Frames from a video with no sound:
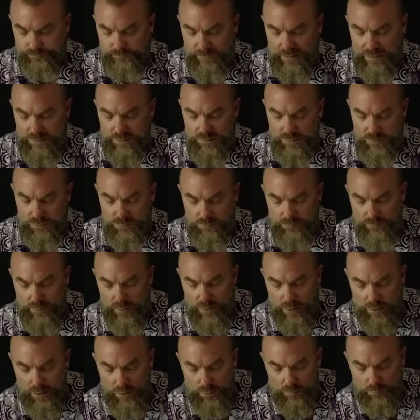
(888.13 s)
So
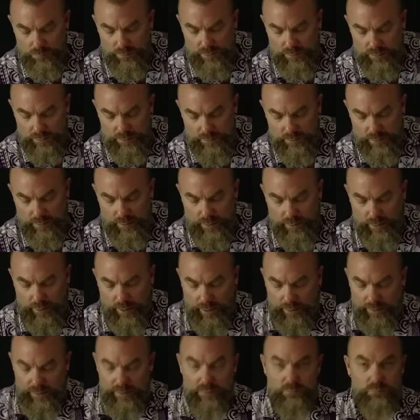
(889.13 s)
when
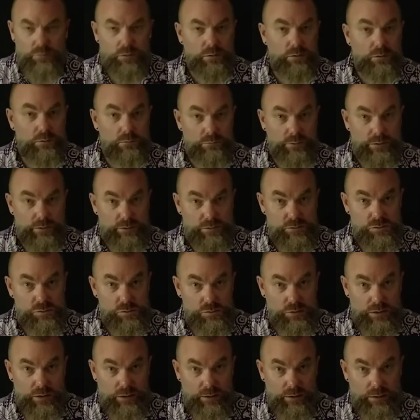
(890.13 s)
I work with
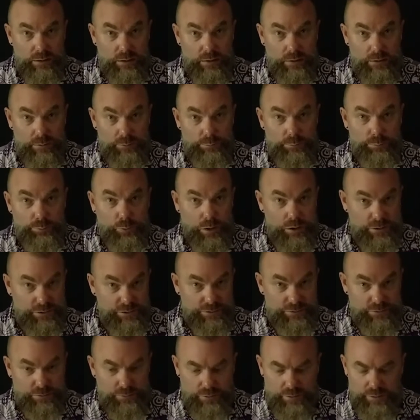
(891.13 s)
tuning a
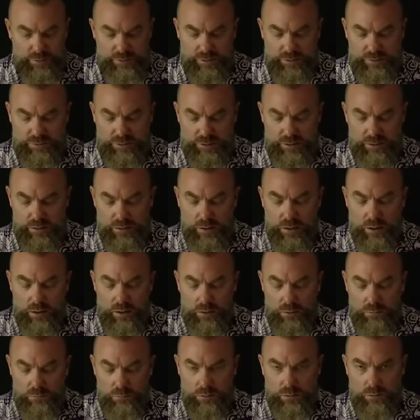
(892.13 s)
project or an intention,
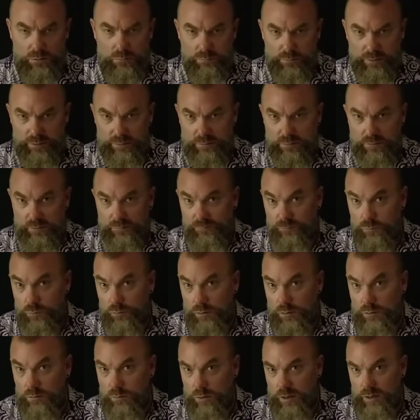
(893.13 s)
I'll work with the
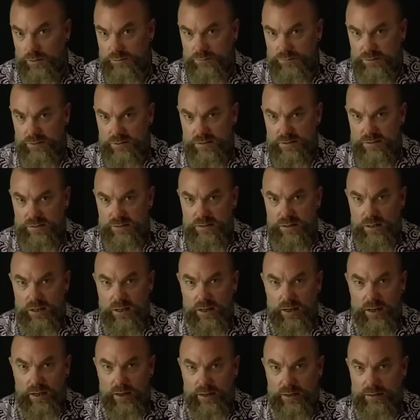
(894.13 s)
4 quadrants,
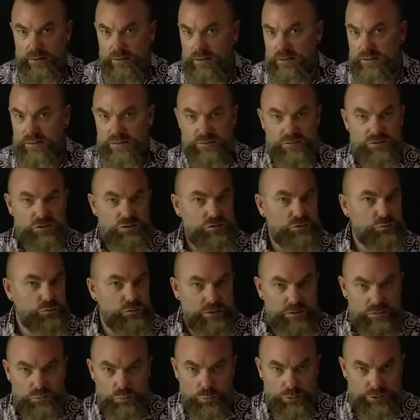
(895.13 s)
and this just
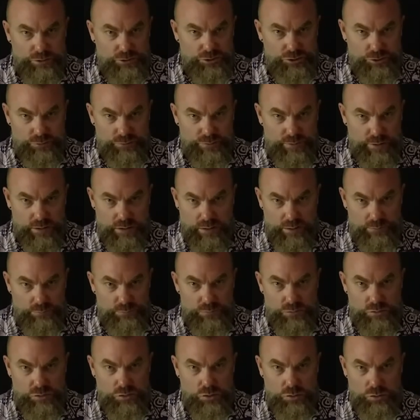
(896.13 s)
is what shows up.
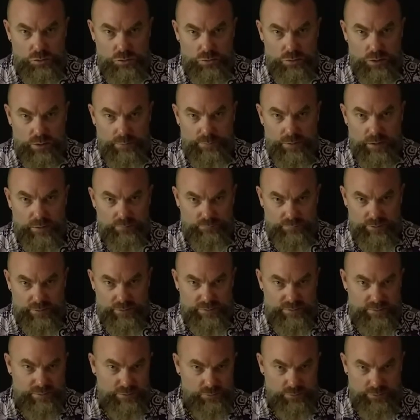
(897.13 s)
So I'm not
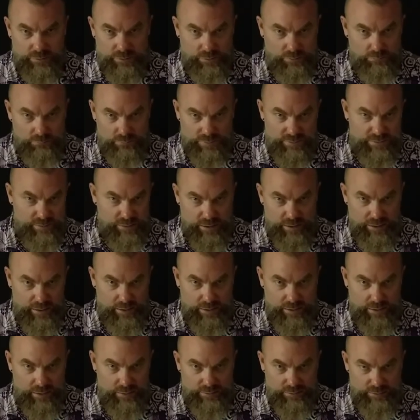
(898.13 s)
necessarily going to assign
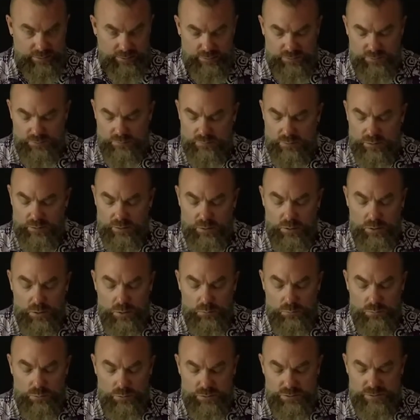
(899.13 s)
anything to it.
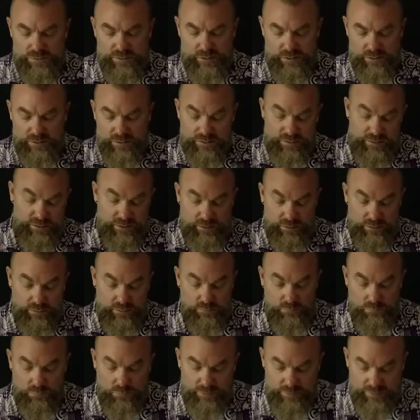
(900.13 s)
We're just going to see
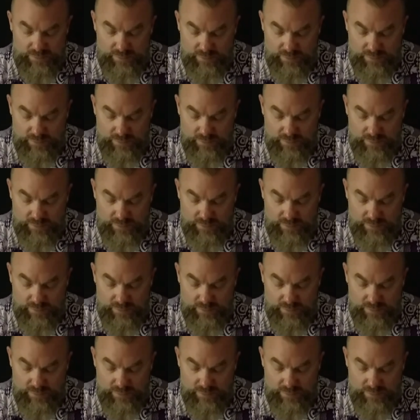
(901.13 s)
what's